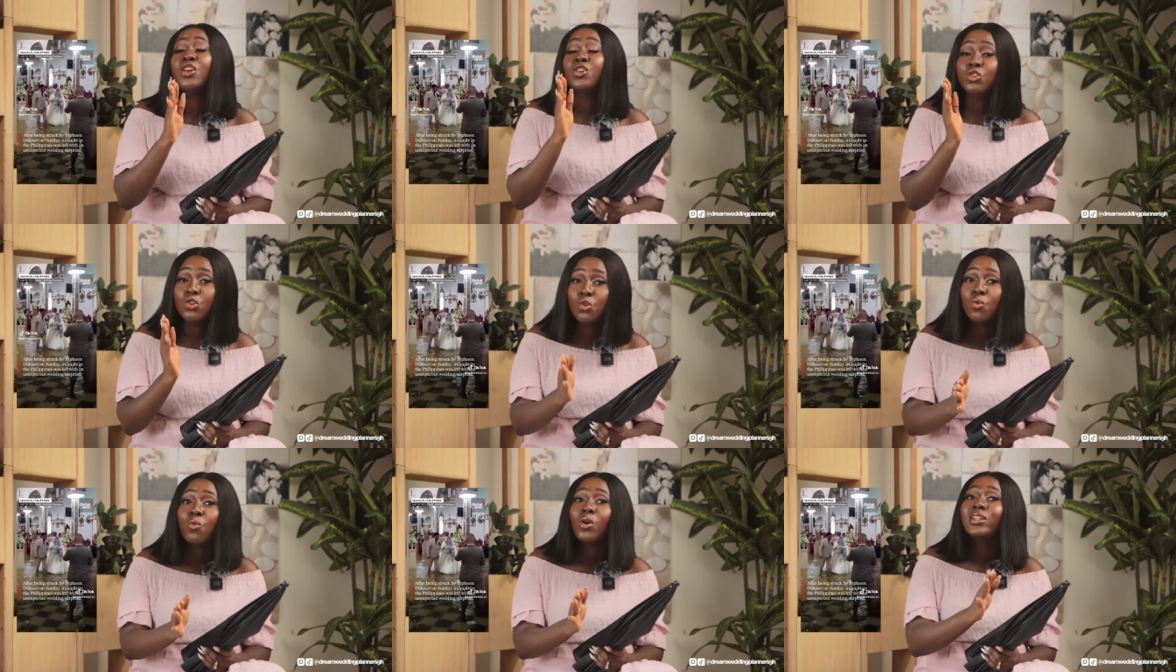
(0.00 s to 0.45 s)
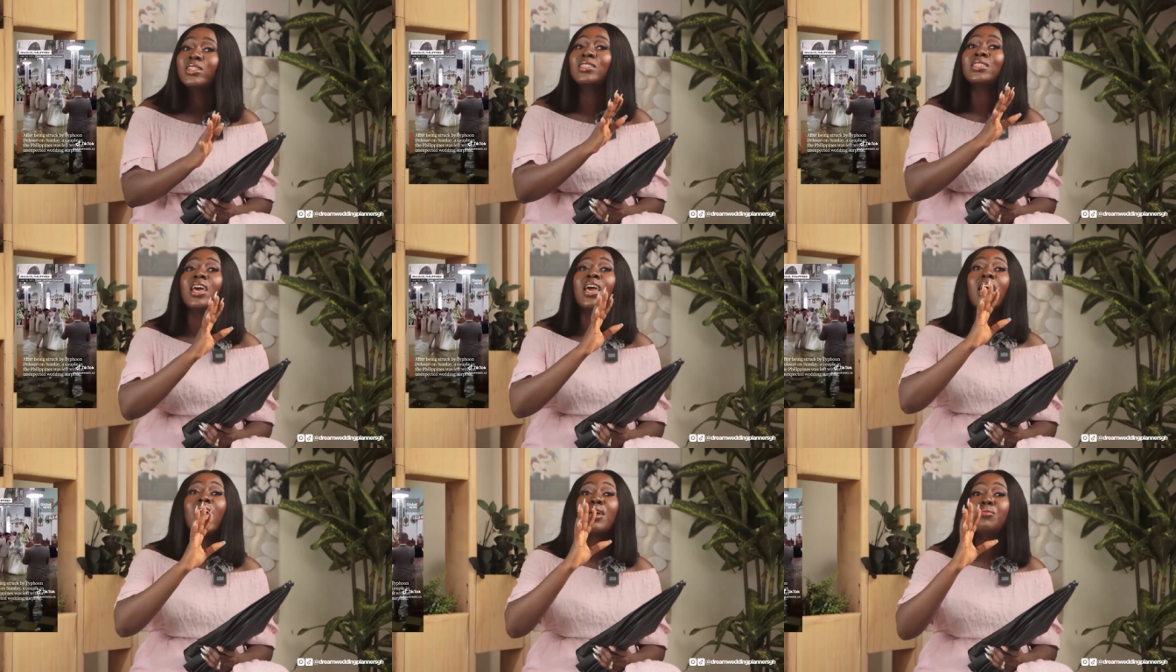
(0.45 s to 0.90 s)
You want
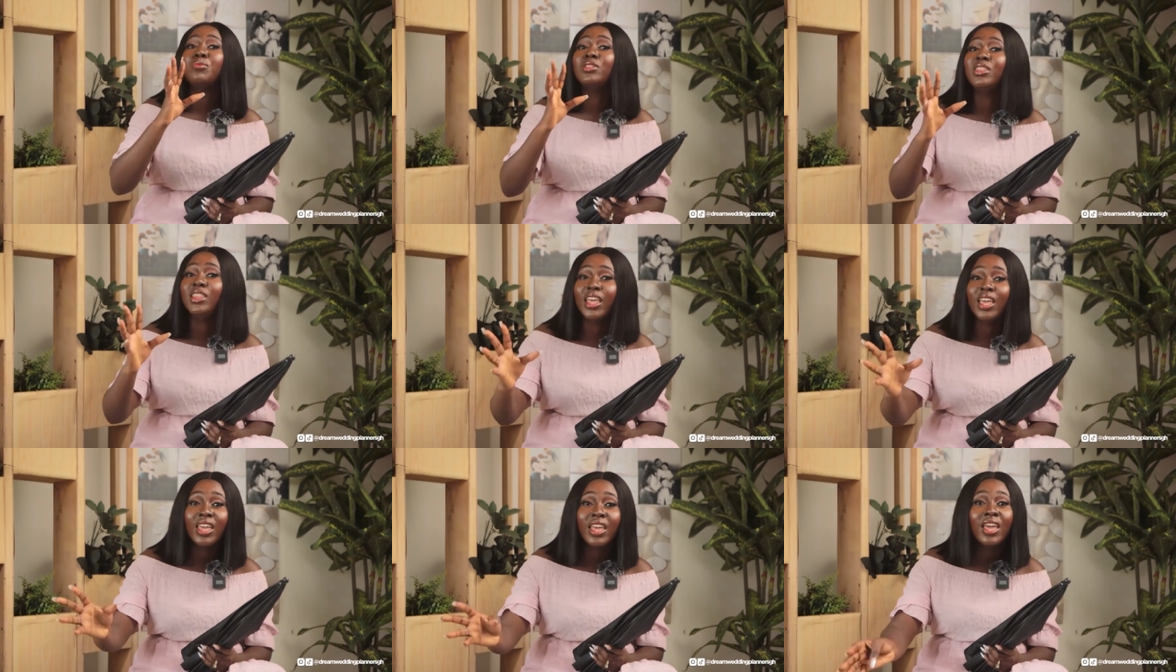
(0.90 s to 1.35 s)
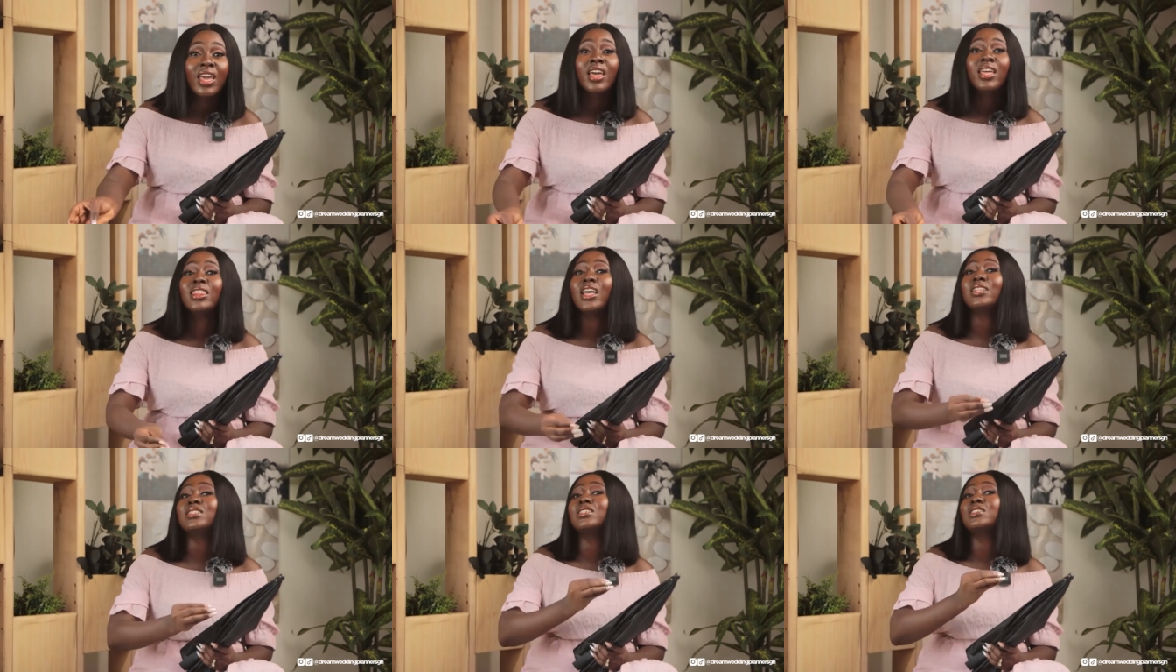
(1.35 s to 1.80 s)
a day
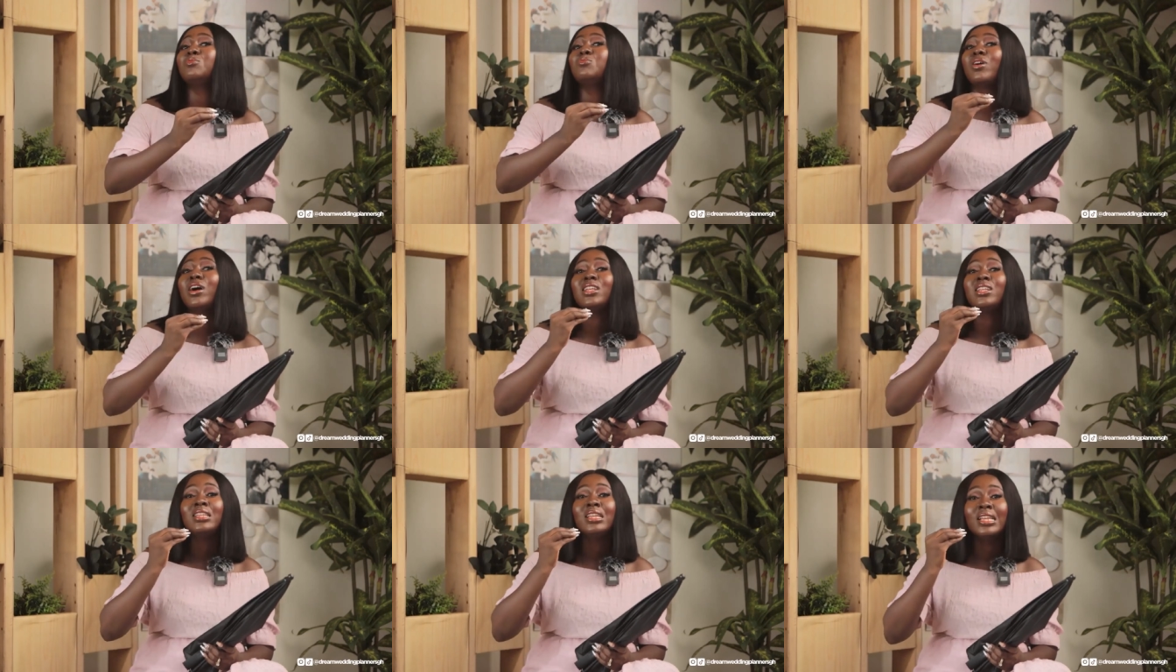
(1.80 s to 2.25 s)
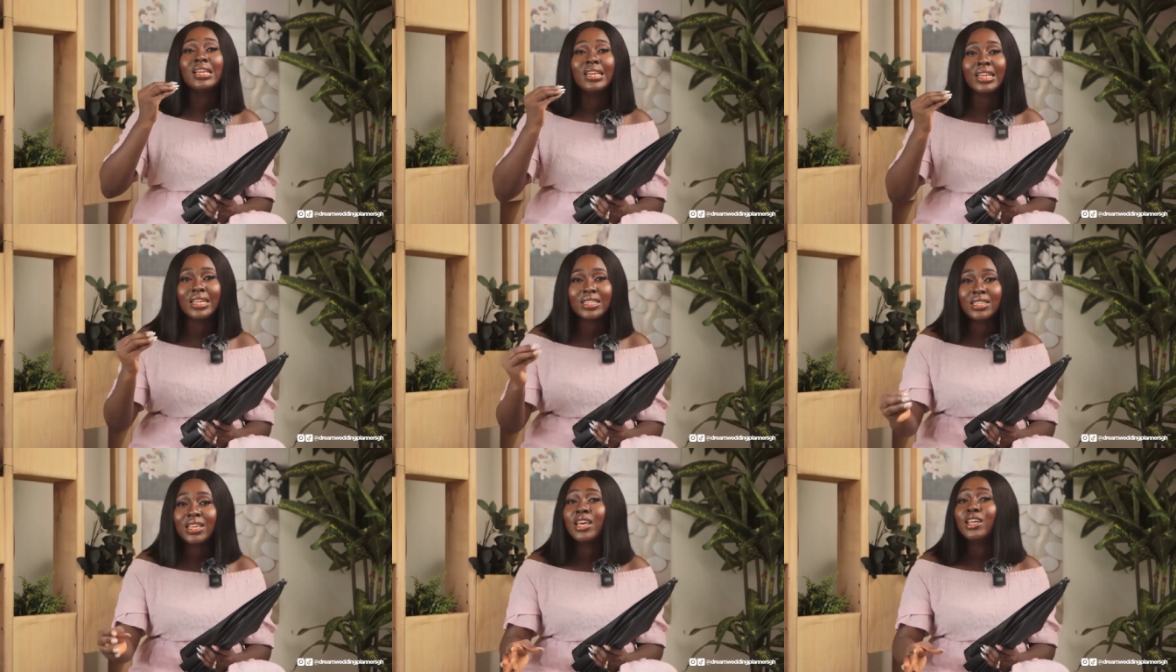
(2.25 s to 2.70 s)
that is brightly
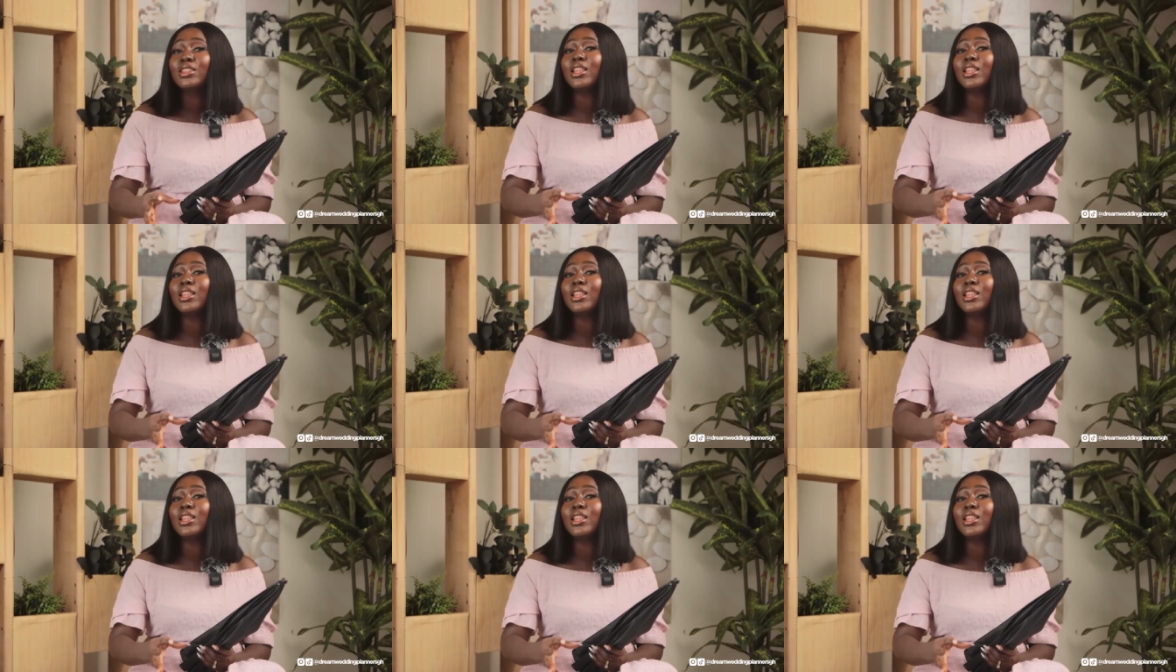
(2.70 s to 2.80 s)
lit,